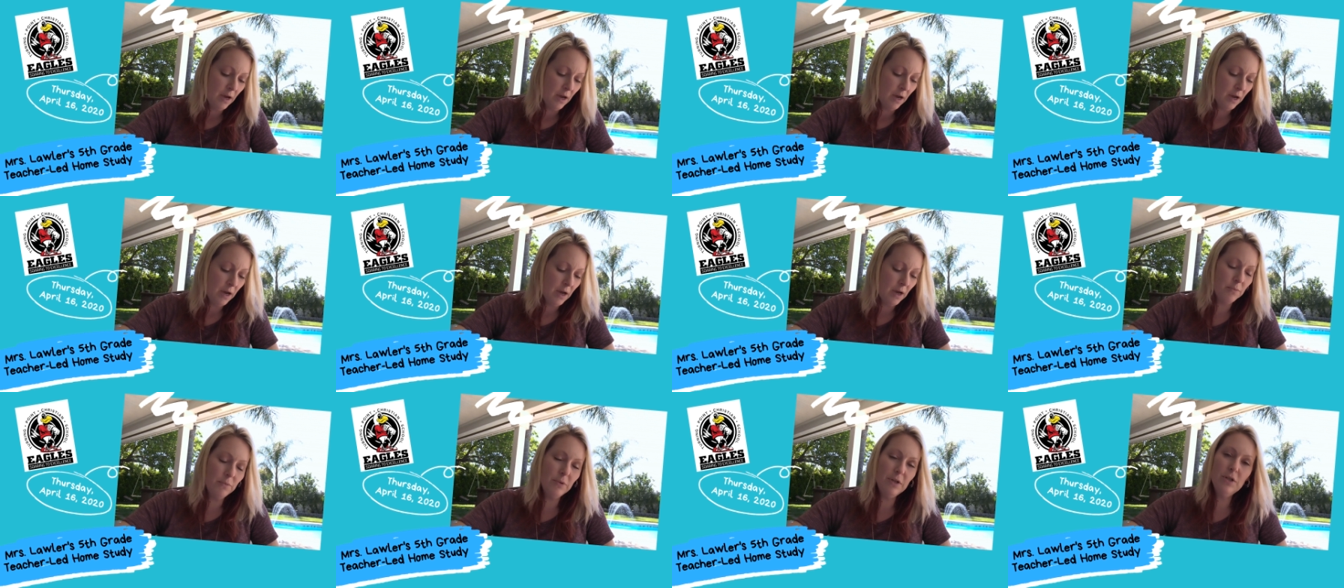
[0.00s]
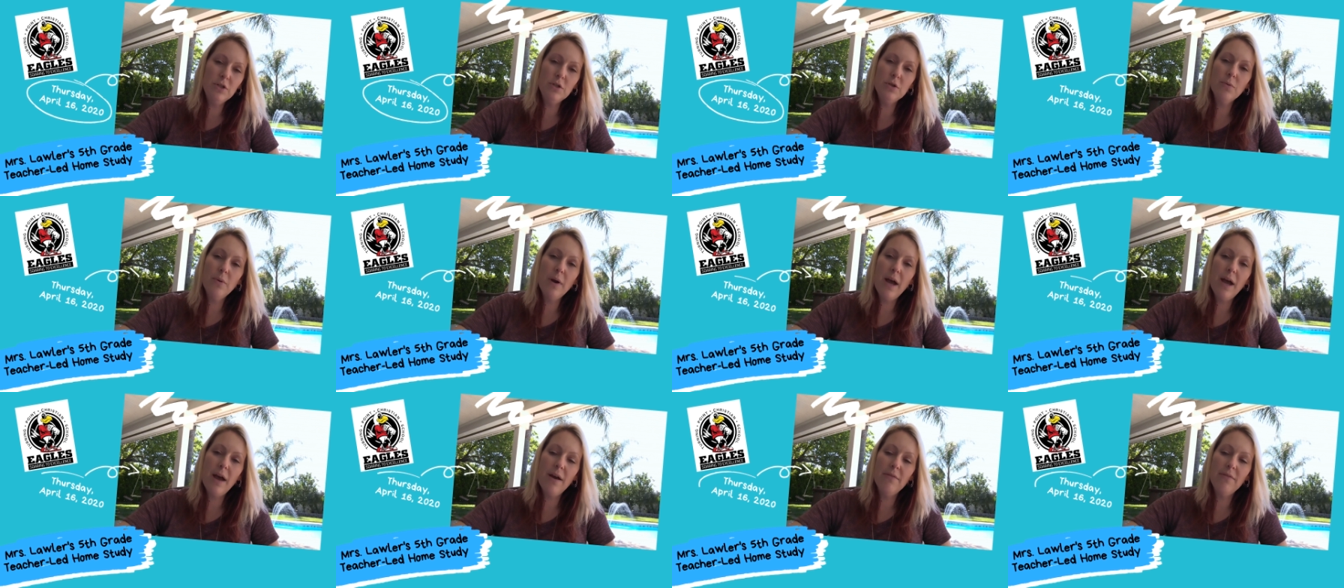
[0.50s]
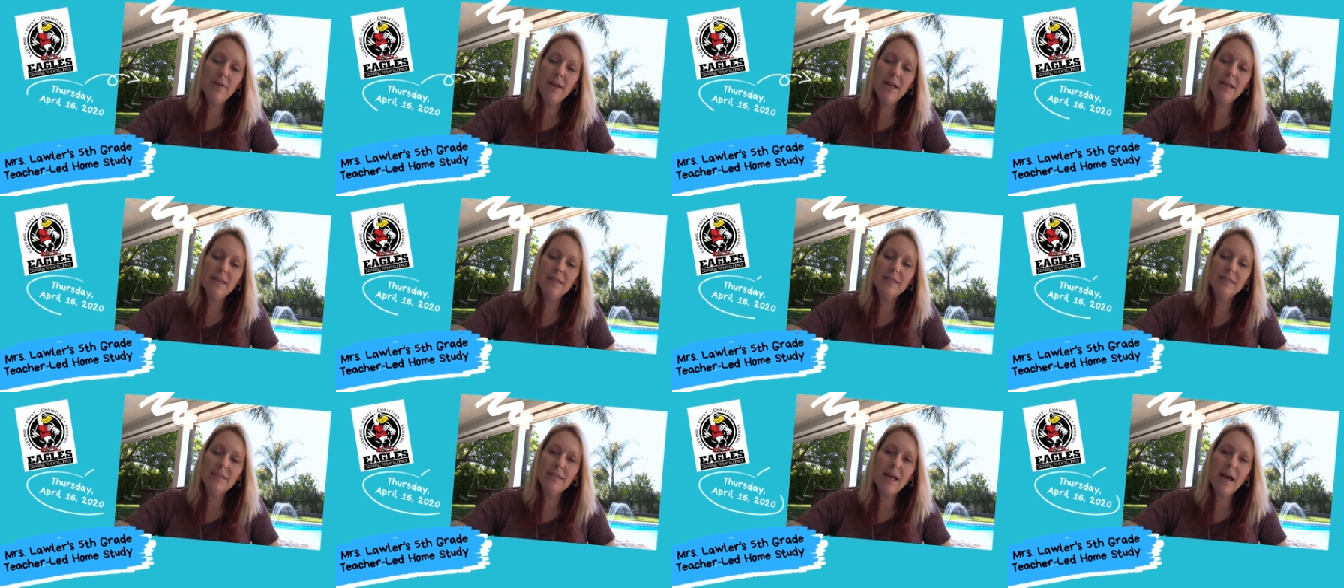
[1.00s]
Um, we do have
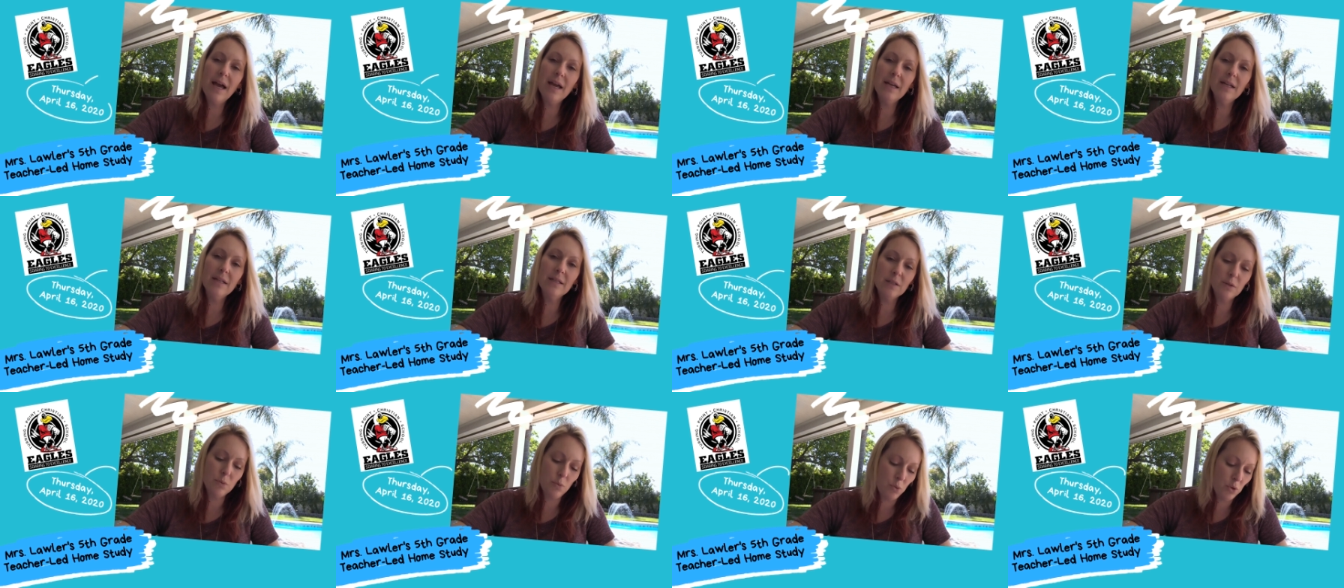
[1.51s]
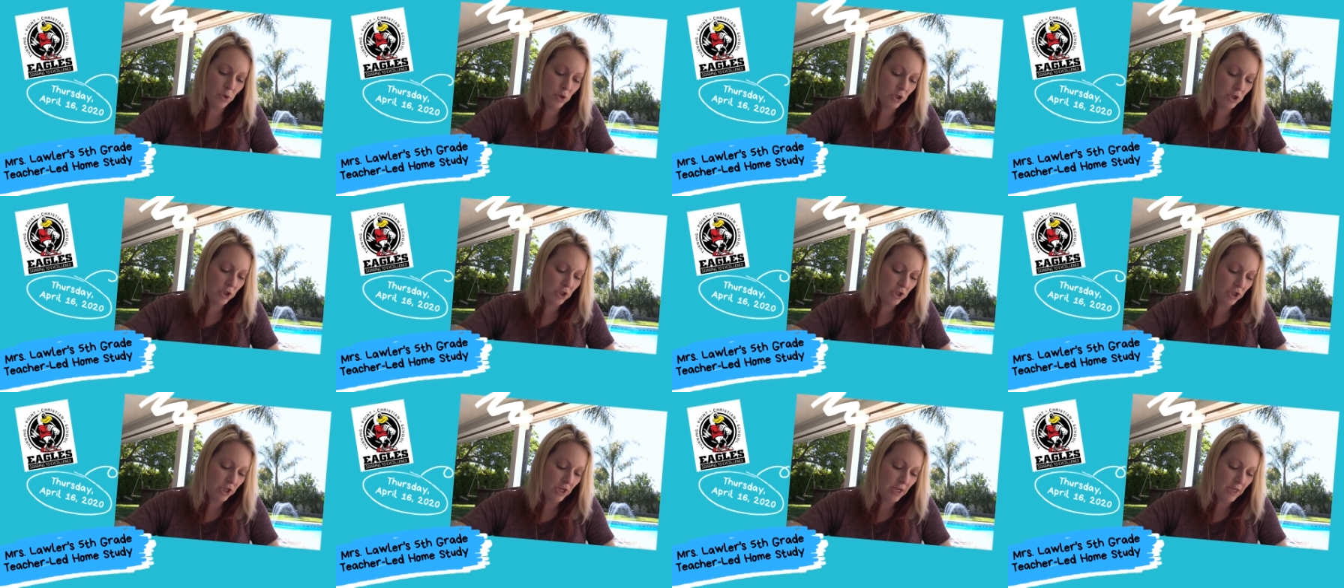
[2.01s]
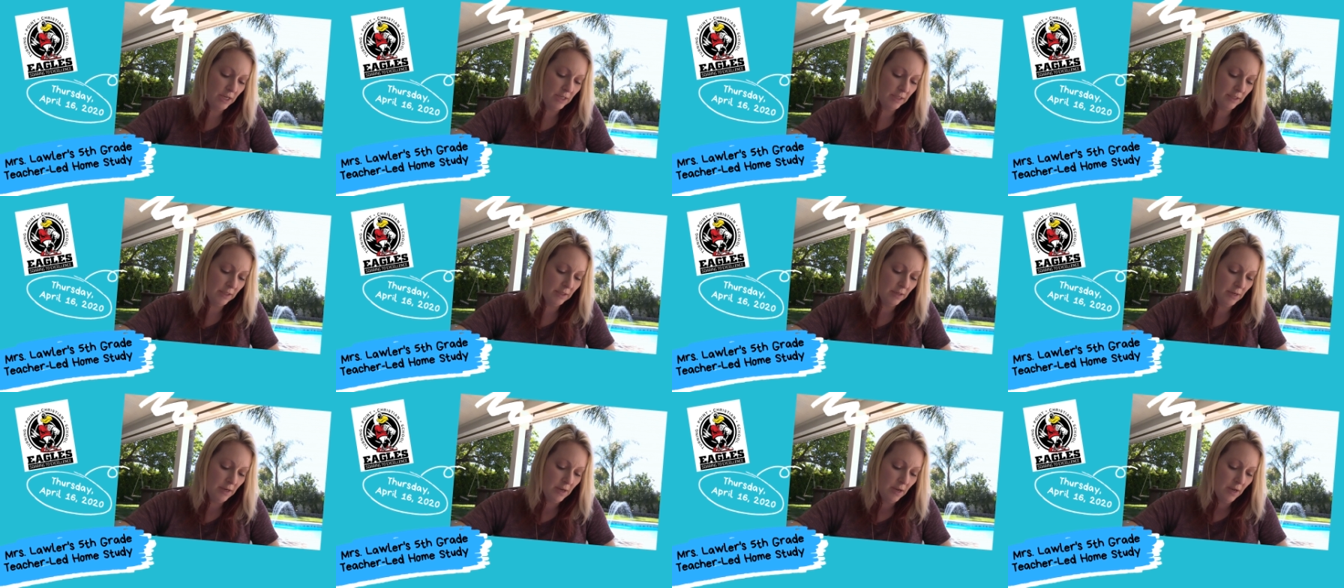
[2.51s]
a science
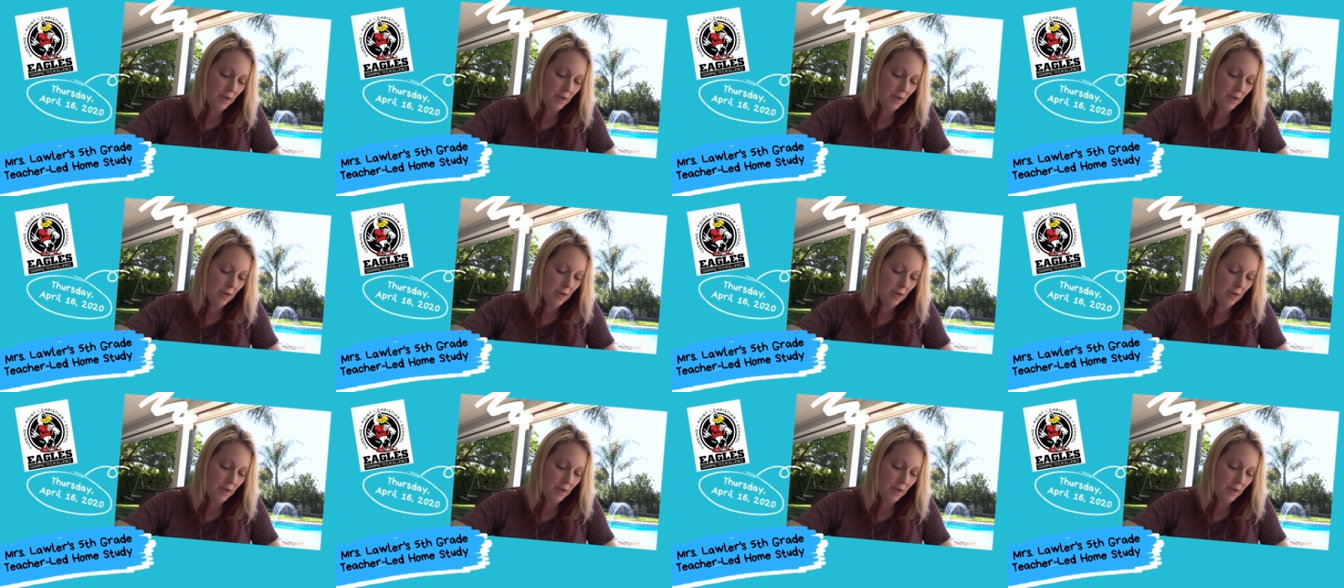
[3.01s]
worksheet